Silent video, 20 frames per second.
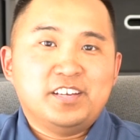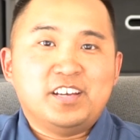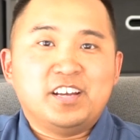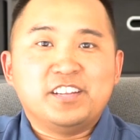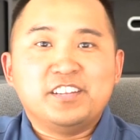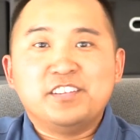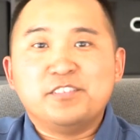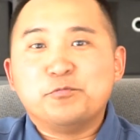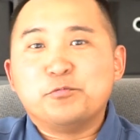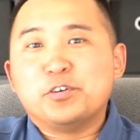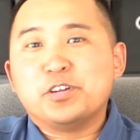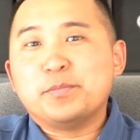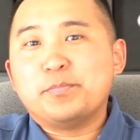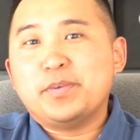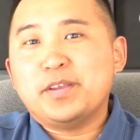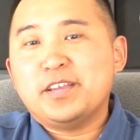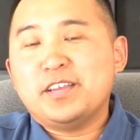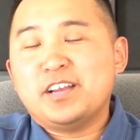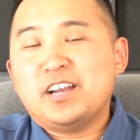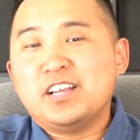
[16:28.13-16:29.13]
I didn't want to
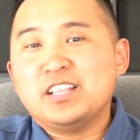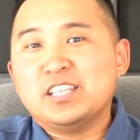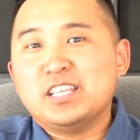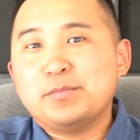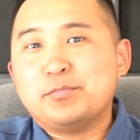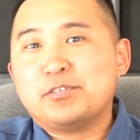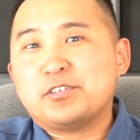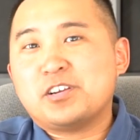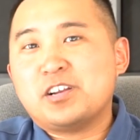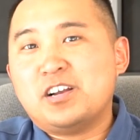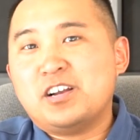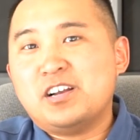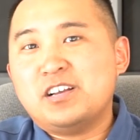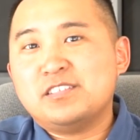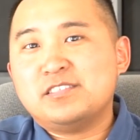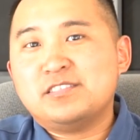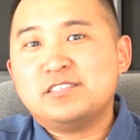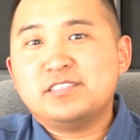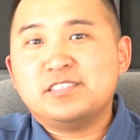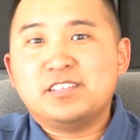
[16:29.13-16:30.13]
pay high labor
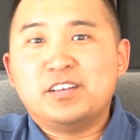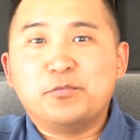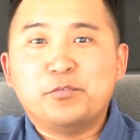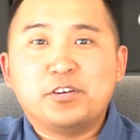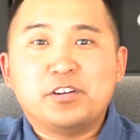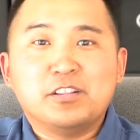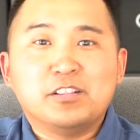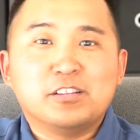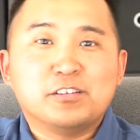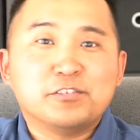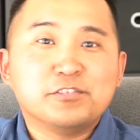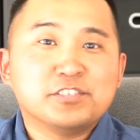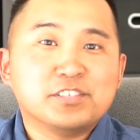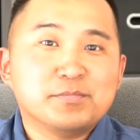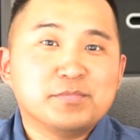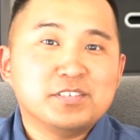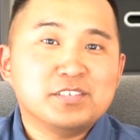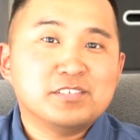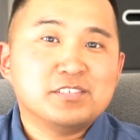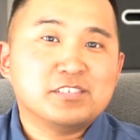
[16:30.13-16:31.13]
costs, I wanted to learn
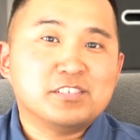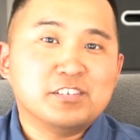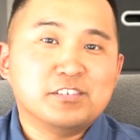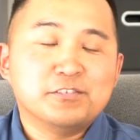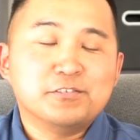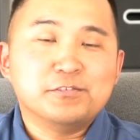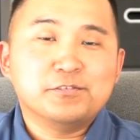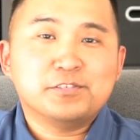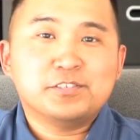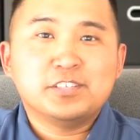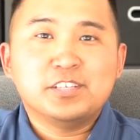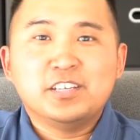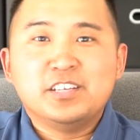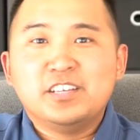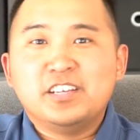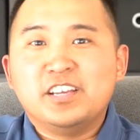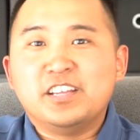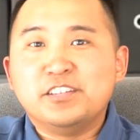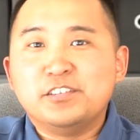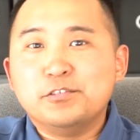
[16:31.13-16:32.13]
some of these skills
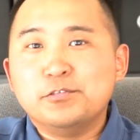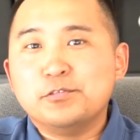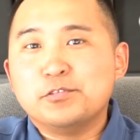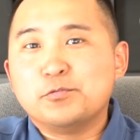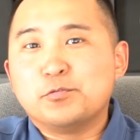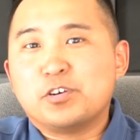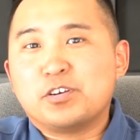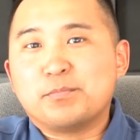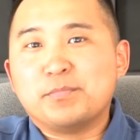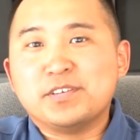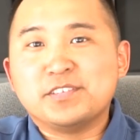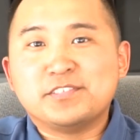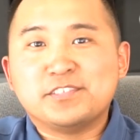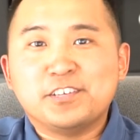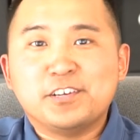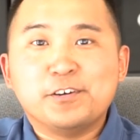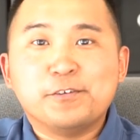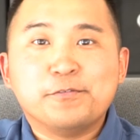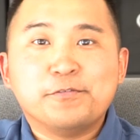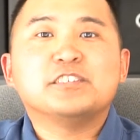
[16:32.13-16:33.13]
and do the work
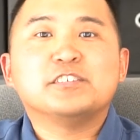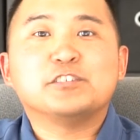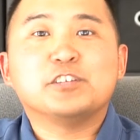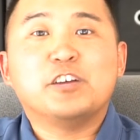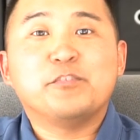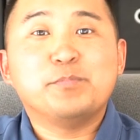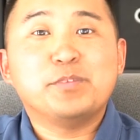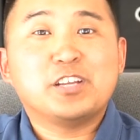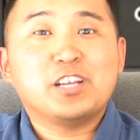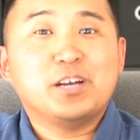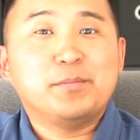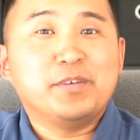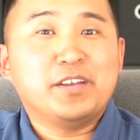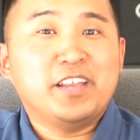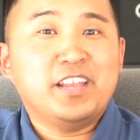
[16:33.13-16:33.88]
myself. So I've become a